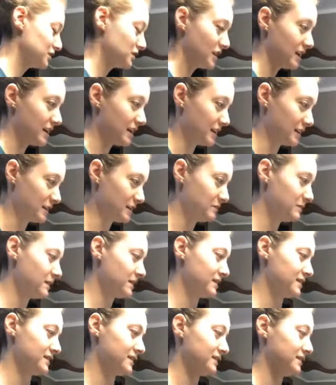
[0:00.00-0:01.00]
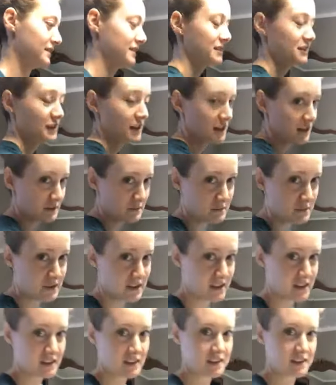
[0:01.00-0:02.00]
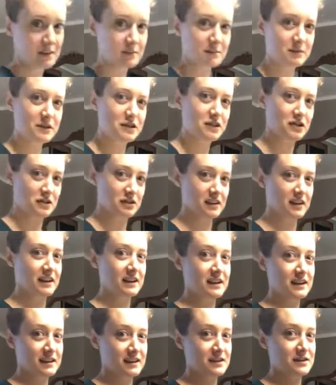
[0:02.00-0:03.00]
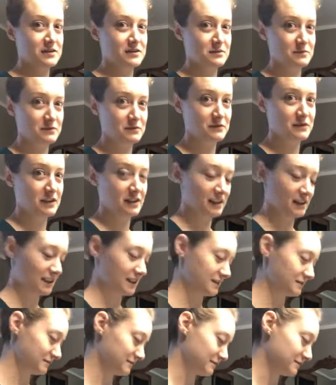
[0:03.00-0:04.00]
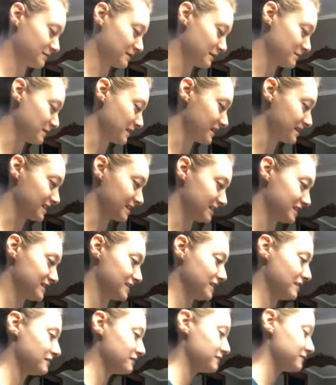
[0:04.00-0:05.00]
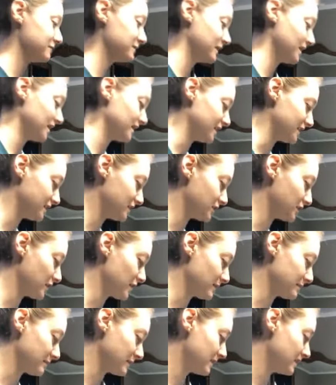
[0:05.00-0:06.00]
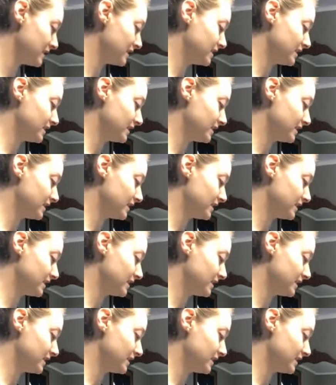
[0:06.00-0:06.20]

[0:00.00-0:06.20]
Jacob Heath Shearling. He does really amazing stuff on Instagram.